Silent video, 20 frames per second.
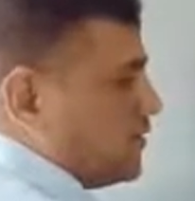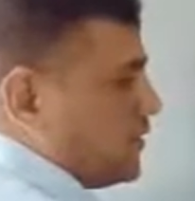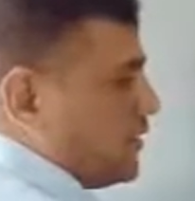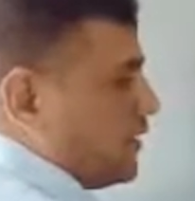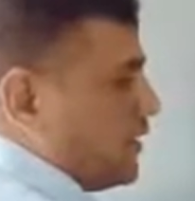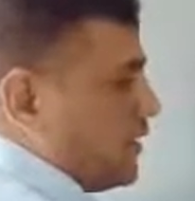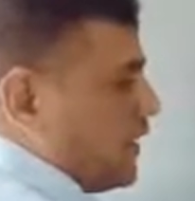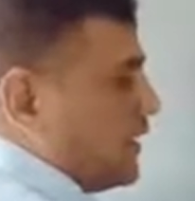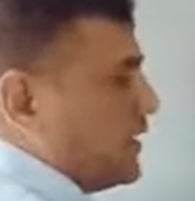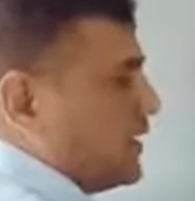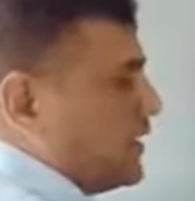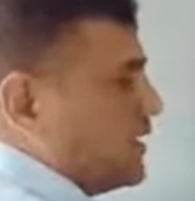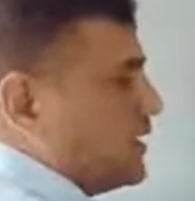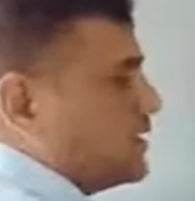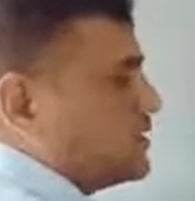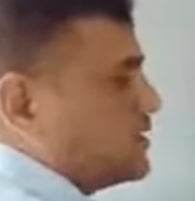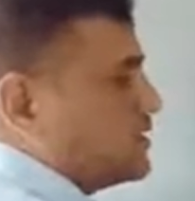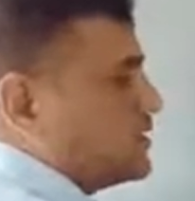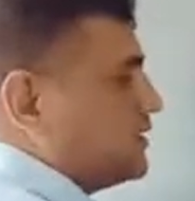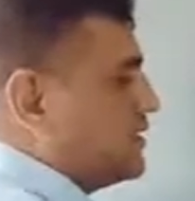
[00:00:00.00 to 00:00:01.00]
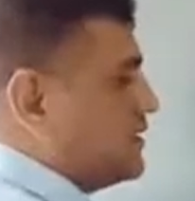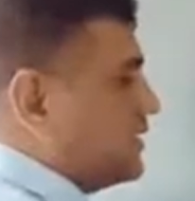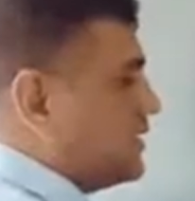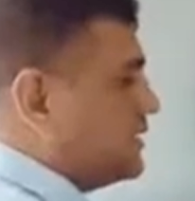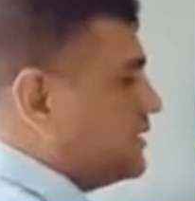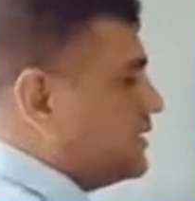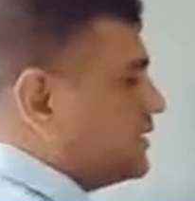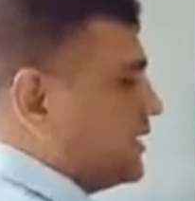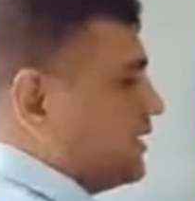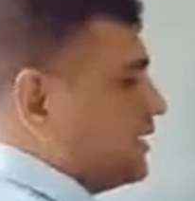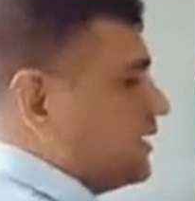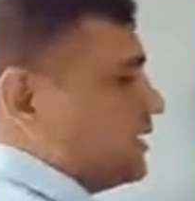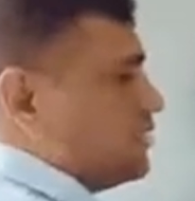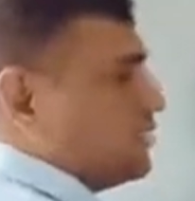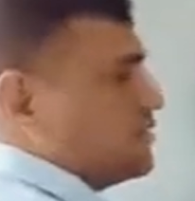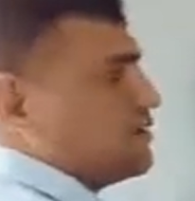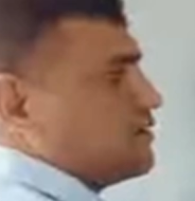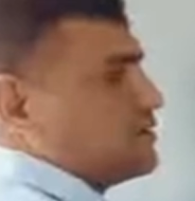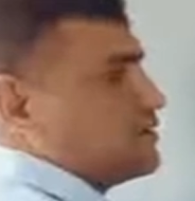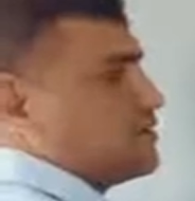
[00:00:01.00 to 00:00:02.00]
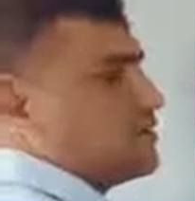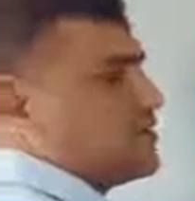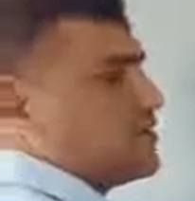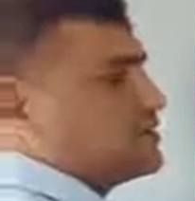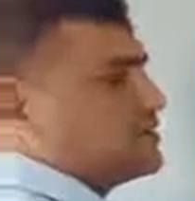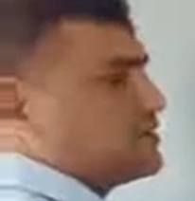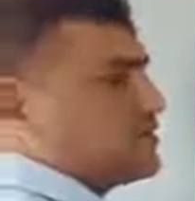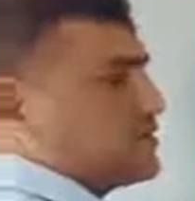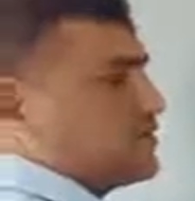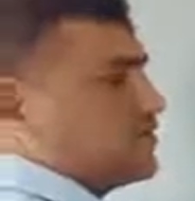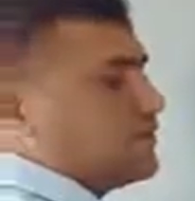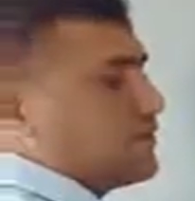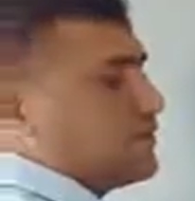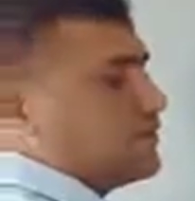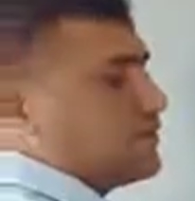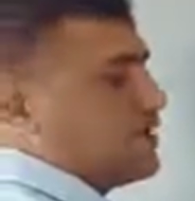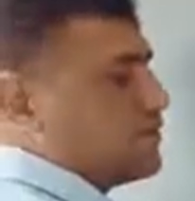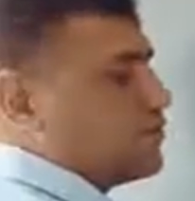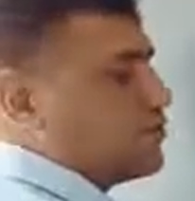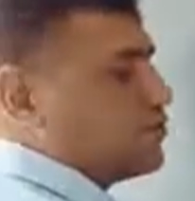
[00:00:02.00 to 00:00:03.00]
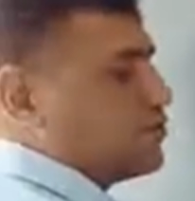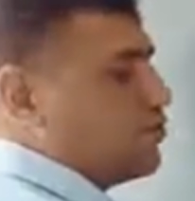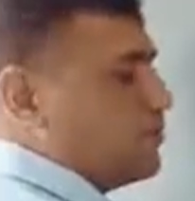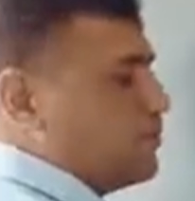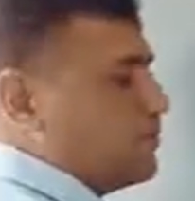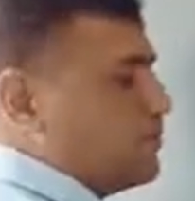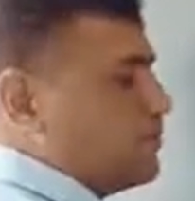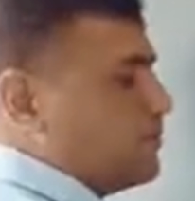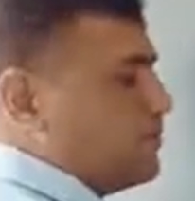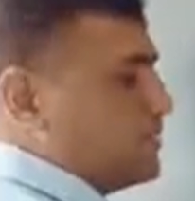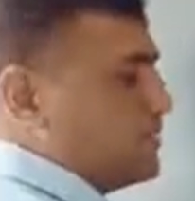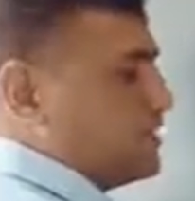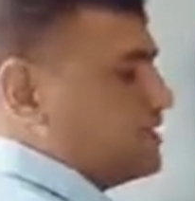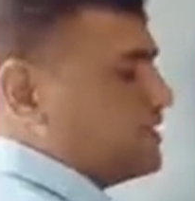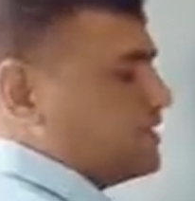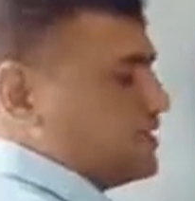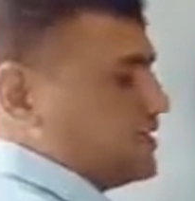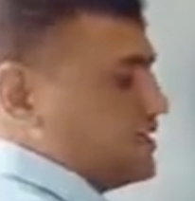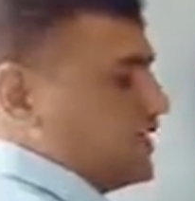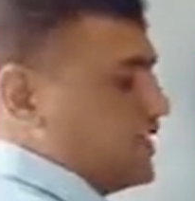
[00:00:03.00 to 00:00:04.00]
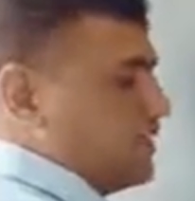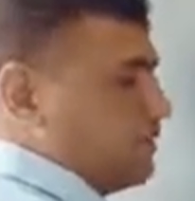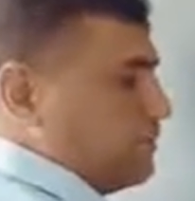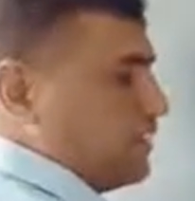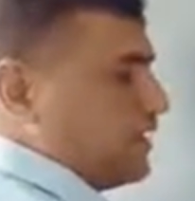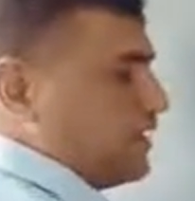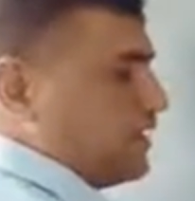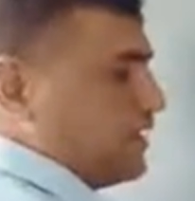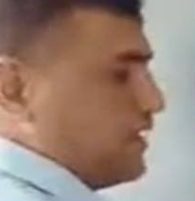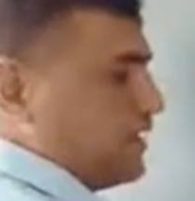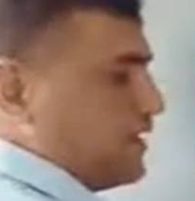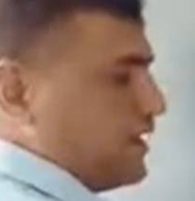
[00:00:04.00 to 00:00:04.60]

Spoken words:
antigen is there, the person of the blood group is AB,